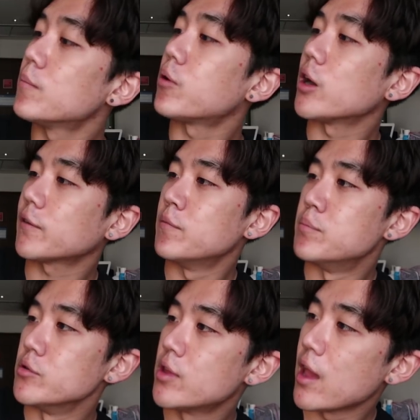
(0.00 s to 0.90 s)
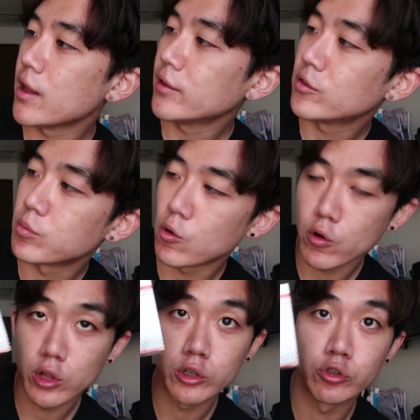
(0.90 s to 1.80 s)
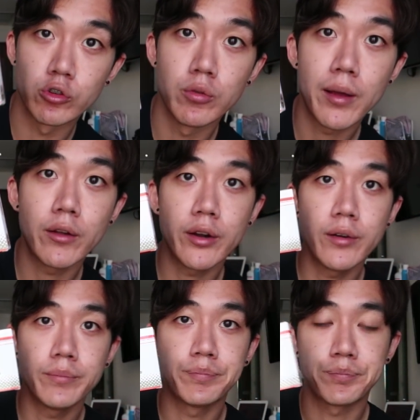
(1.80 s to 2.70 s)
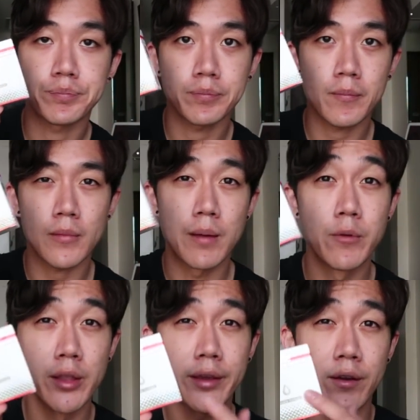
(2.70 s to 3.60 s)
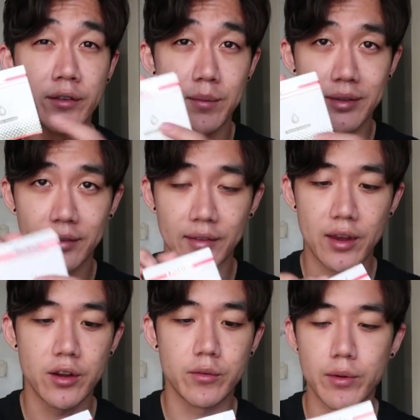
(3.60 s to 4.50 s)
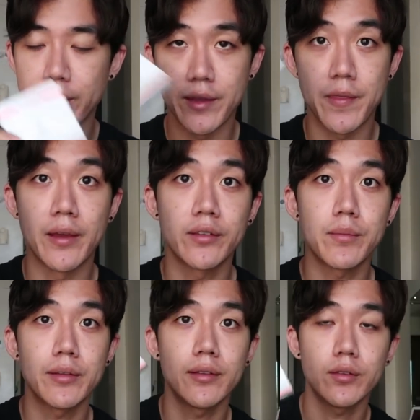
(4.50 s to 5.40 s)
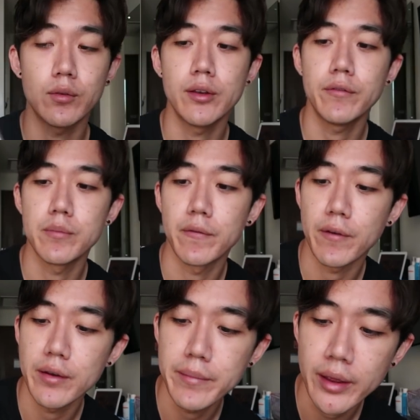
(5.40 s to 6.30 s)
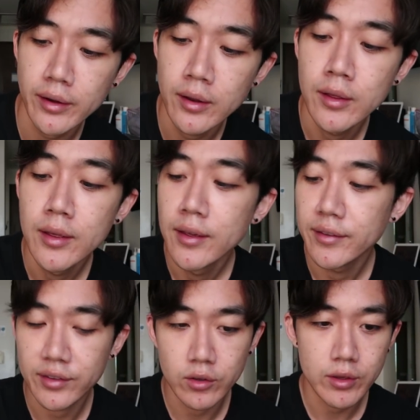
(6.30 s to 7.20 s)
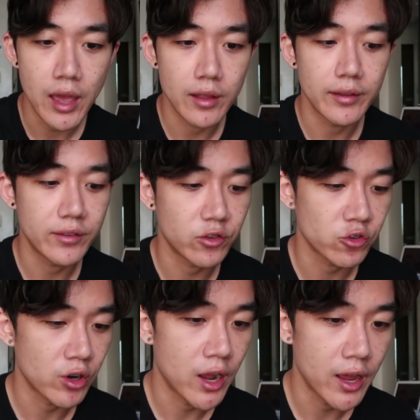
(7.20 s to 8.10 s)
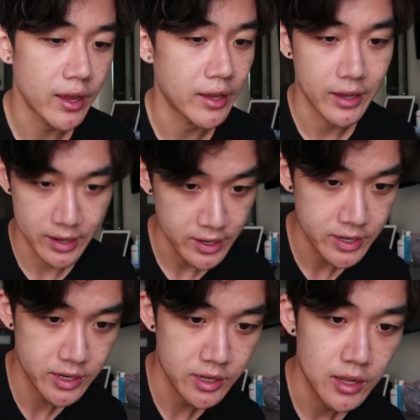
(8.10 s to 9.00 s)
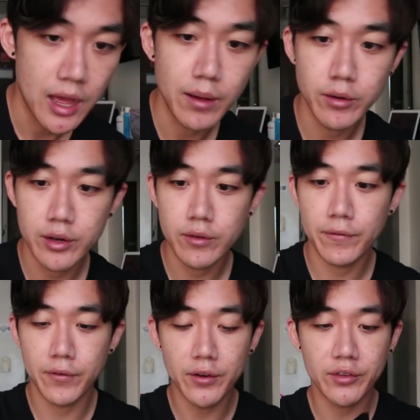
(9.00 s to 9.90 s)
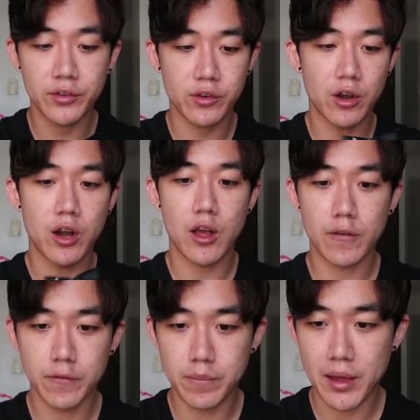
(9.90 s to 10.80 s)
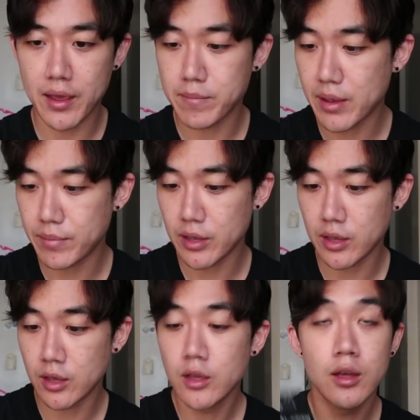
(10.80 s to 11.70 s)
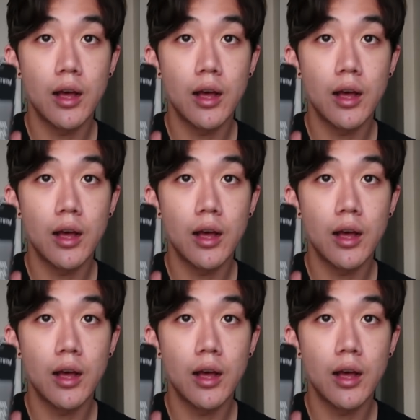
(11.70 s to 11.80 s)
product from Brute Super Oil Control Powder. I'm really curious about this. I heard really good things about this one from a friend of mine. So yeah, let's try it. I'm gonna first start off by maybe